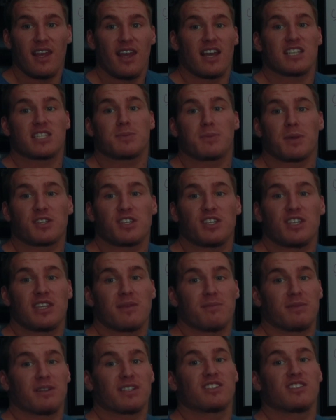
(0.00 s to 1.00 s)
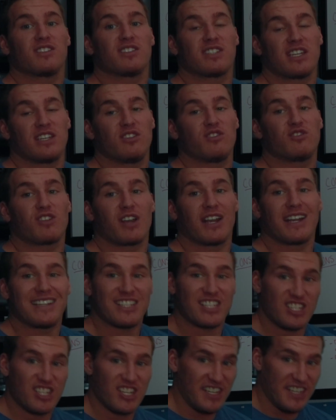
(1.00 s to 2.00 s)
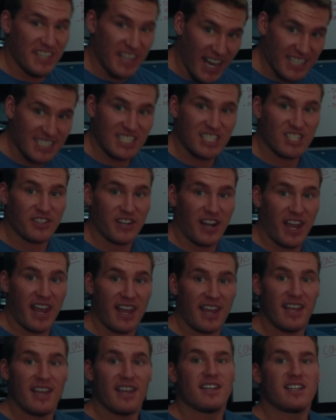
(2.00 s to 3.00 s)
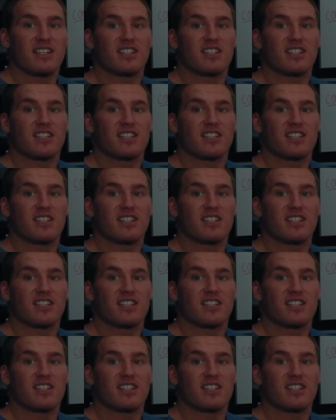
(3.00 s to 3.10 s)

especially the muscles that you trained yesterday,